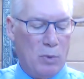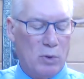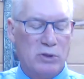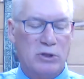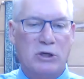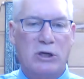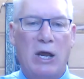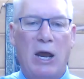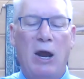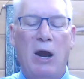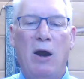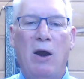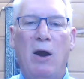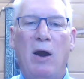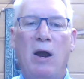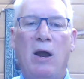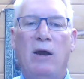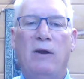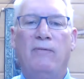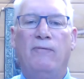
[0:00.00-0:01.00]
was
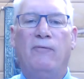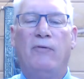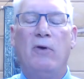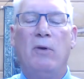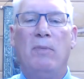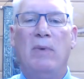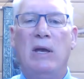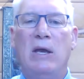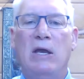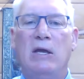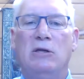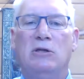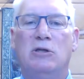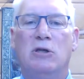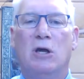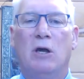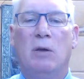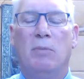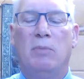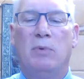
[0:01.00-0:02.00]
carried from
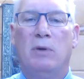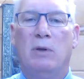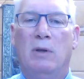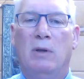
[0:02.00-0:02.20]
Egypt